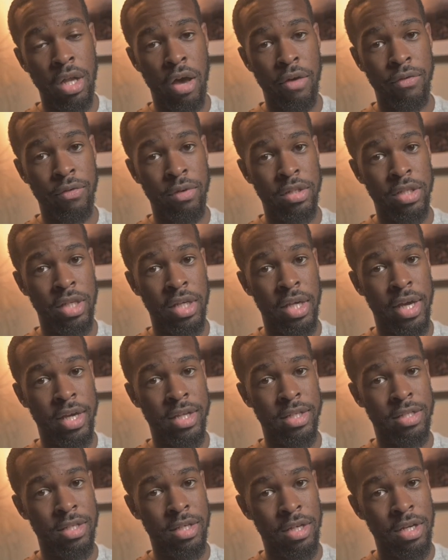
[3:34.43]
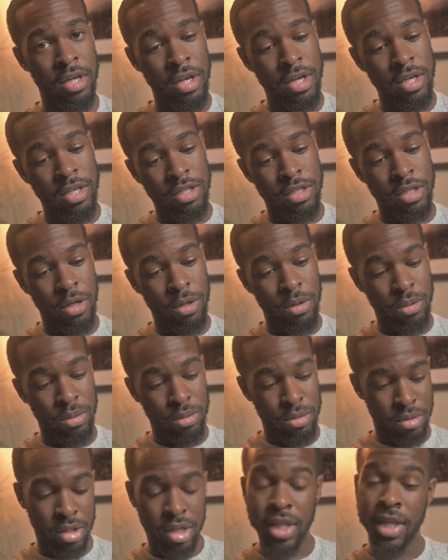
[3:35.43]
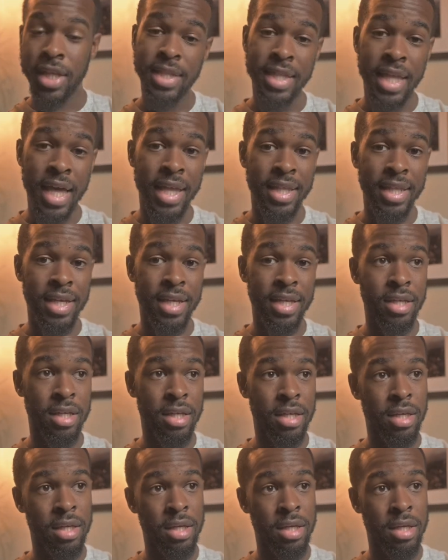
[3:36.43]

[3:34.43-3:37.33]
off on Dehancer. So click that link,